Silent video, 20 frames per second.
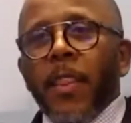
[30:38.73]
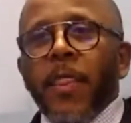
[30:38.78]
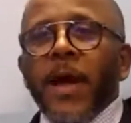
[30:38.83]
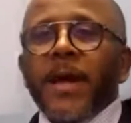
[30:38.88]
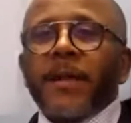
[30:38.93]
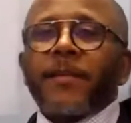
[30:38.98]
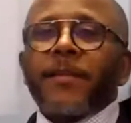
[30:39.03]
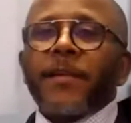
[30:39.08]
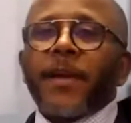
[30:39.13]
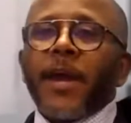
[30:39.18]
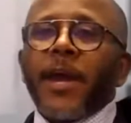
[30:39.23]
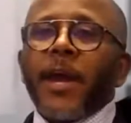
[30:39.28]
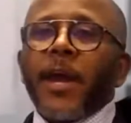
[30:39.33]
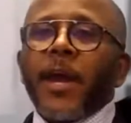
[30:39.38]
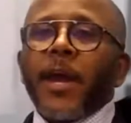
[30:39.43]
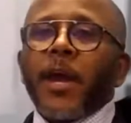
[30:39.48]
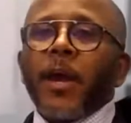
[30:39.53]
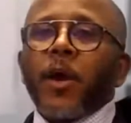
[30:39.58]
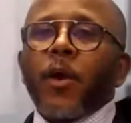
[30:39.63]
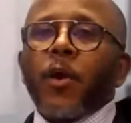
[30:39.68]
that
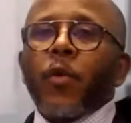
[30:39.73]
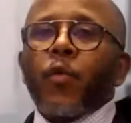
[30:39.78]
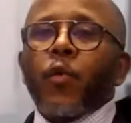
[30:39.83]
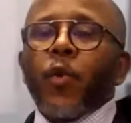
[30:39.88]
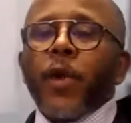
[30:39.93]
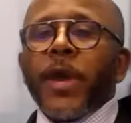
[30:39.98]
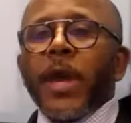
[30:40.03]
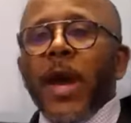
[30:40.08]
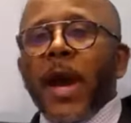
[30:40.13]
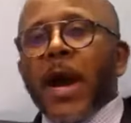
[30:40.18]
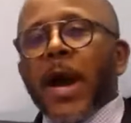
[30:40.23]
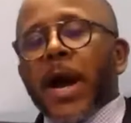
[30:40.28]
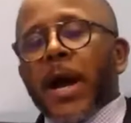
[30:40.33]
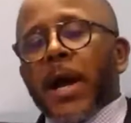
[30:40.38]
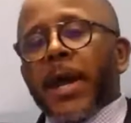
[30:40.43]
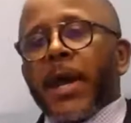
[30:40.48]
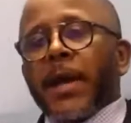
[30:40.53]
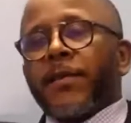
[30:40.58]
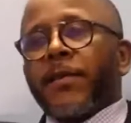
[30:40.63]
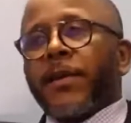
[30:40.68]
we are
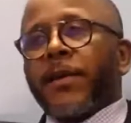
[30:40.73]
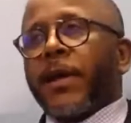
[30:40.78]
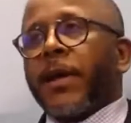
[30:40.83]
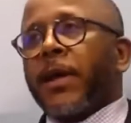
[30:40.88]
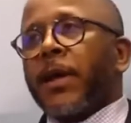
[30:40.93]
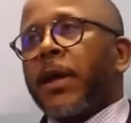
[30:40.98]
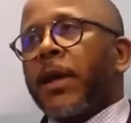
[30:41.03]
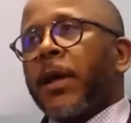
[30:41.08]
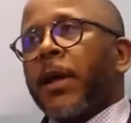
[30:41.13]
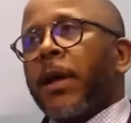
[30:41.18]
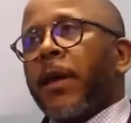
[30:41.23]
getting,